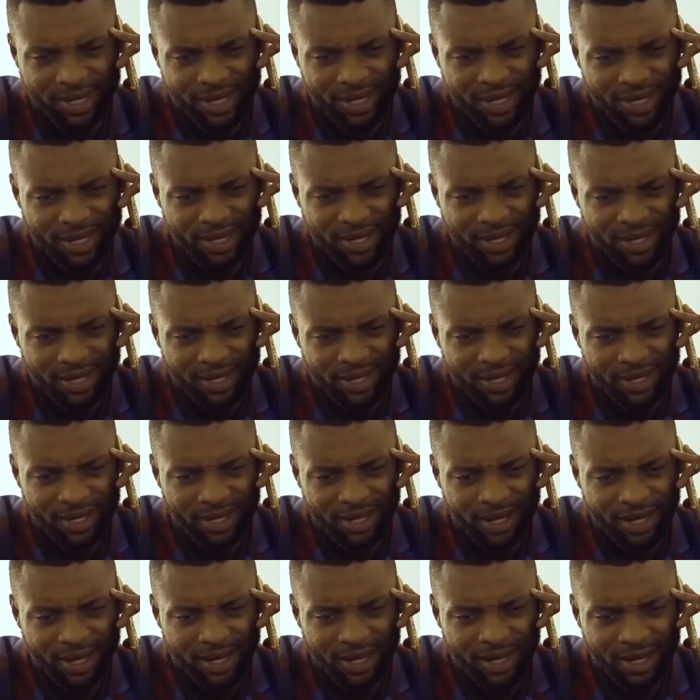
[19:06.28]
okay?
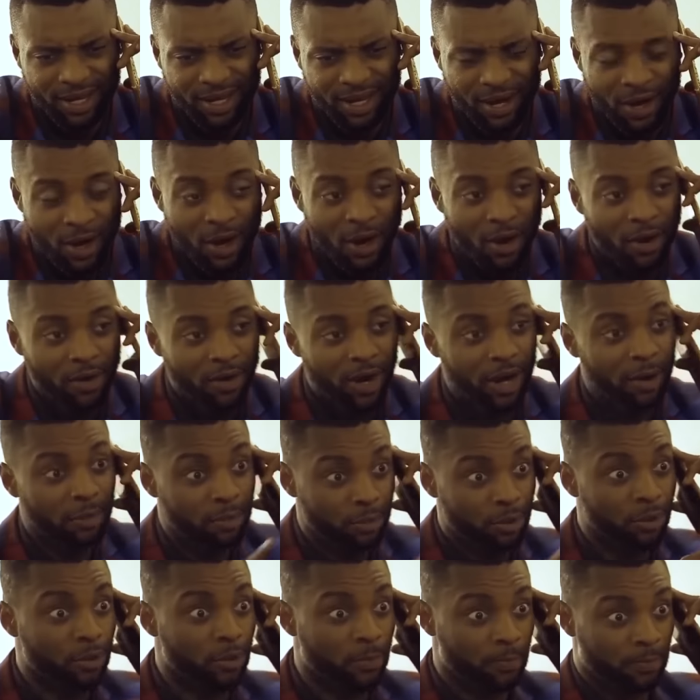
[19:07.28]

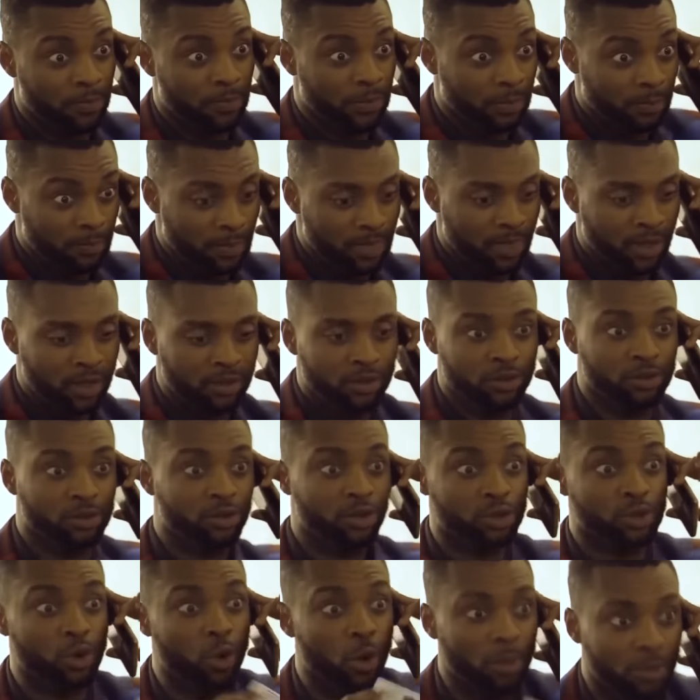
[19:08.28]
Alright, bro.
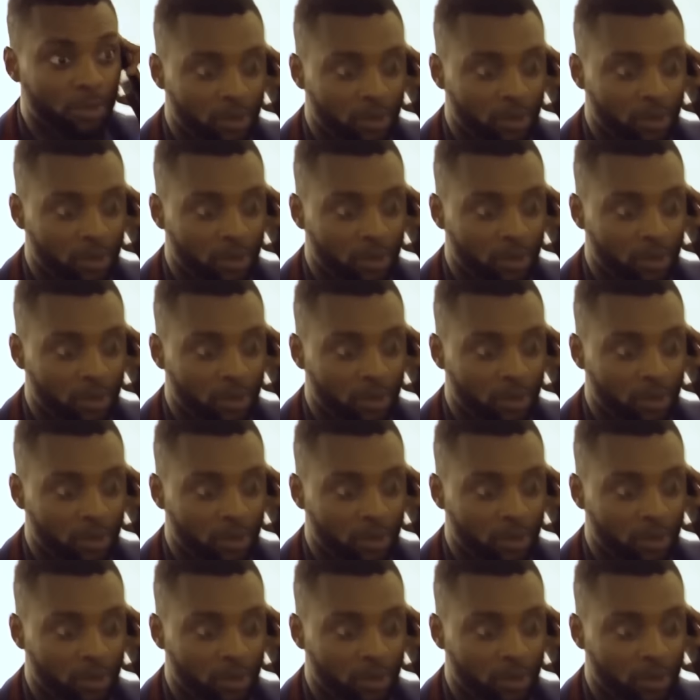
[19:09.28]
Just